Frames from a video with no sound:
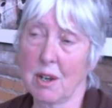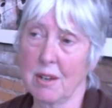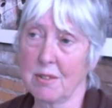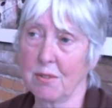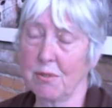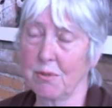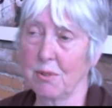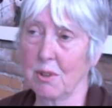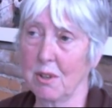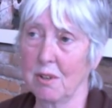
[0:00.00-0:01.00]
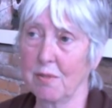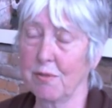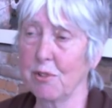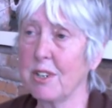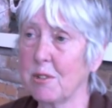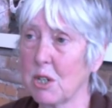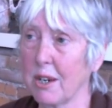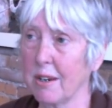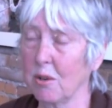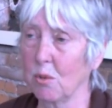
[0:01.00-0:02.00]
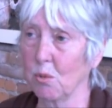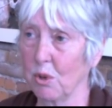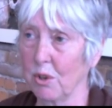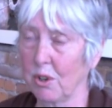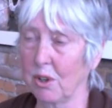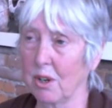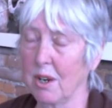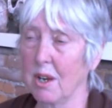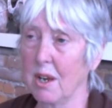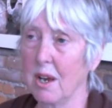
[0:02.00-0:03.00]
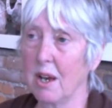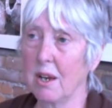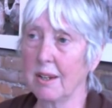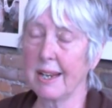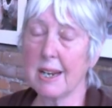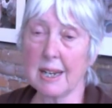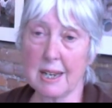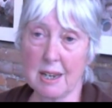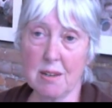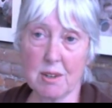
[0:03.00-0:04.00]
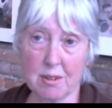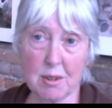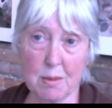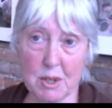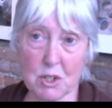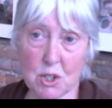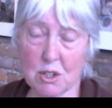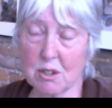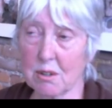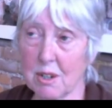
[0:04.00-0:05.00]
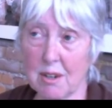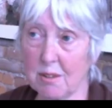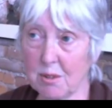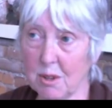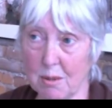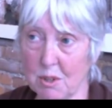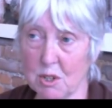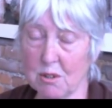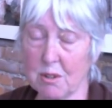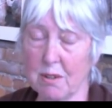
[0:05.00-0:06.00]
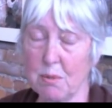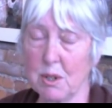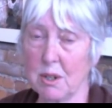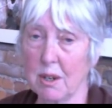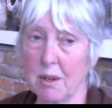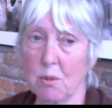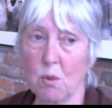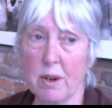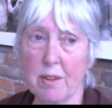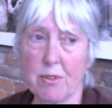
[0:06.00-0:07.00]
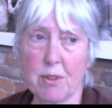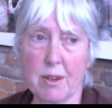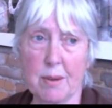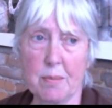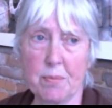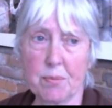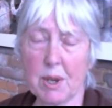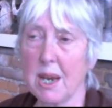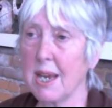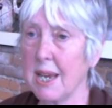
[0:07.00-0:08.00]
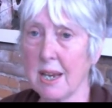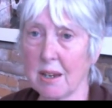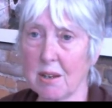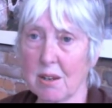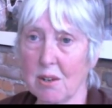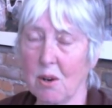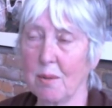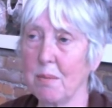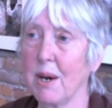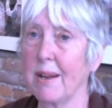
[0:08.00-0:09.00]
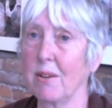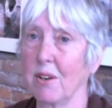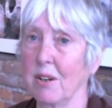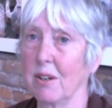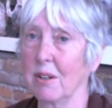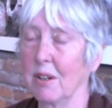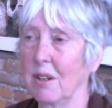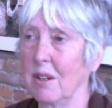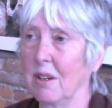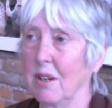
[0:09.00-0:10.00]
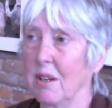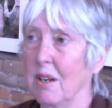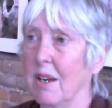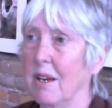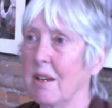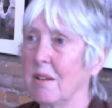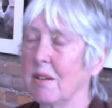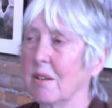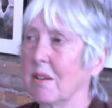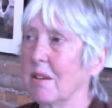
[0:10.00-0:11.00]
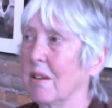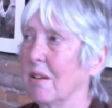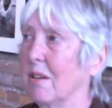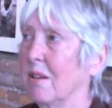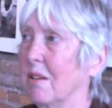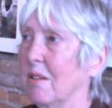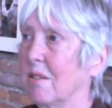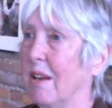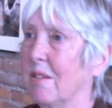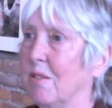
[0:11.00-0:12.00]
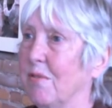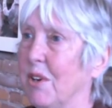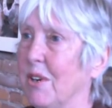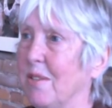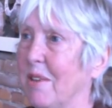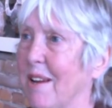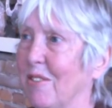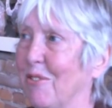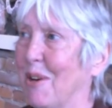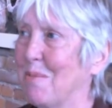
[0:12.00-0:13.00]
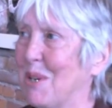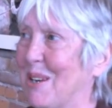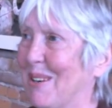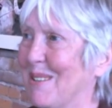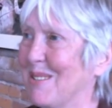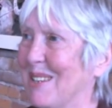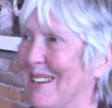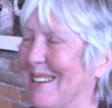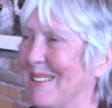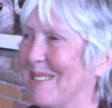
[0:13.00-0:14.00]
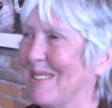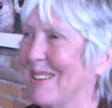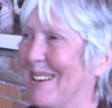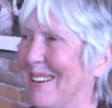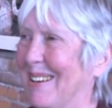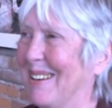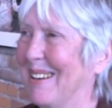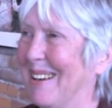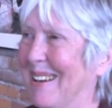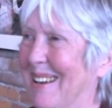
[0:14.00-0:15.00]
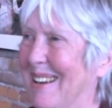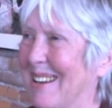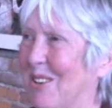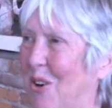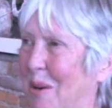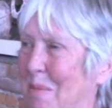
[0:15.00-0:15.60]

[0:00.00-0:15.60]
kinds of freestyle work. And lately, these images have been done with ink on mylar. And that's very satisfying because it's got a